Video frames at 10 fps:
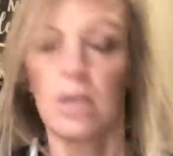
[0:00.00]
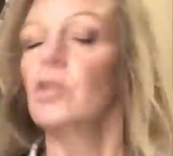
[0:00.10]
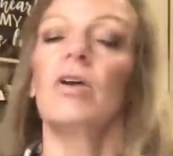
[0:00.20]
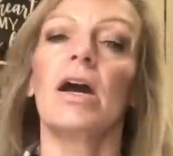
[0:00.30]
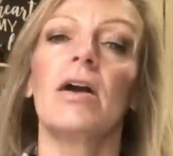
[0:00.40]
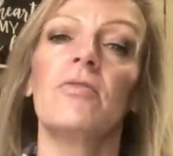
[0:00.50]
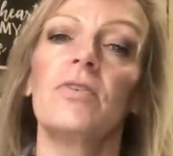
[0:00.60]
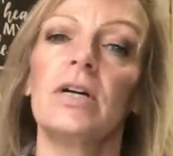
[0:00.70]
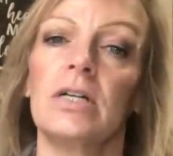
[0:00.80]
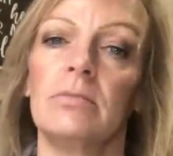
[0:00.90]
you have
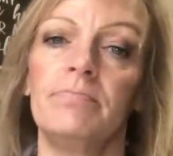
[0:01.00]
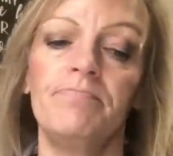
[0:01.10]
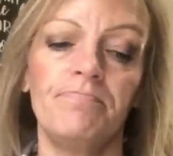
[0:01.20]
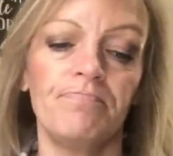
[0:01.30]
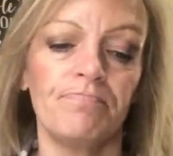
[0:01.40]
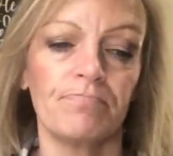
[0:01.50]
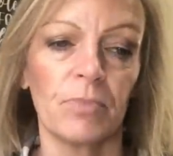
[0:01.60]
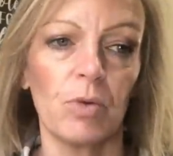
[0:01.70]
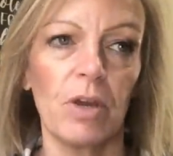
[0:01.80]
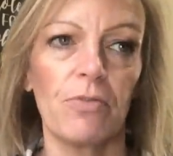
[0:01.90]
um,
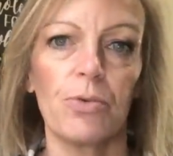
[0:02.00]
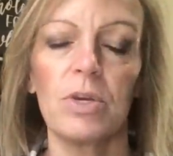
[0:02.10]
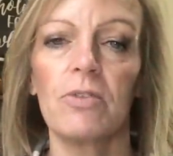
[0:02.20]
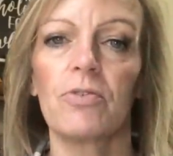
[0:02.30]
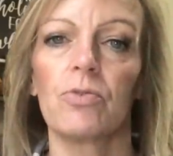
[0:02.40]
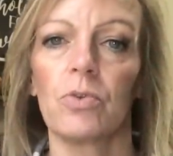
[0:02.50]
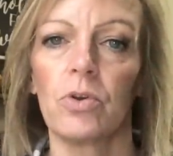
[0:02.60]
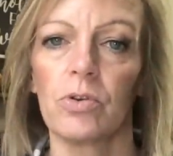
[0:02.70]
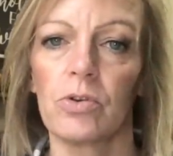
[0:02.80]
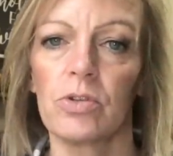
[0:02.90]
we have three different
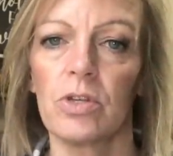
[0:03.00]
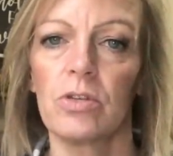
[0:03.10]
rollers.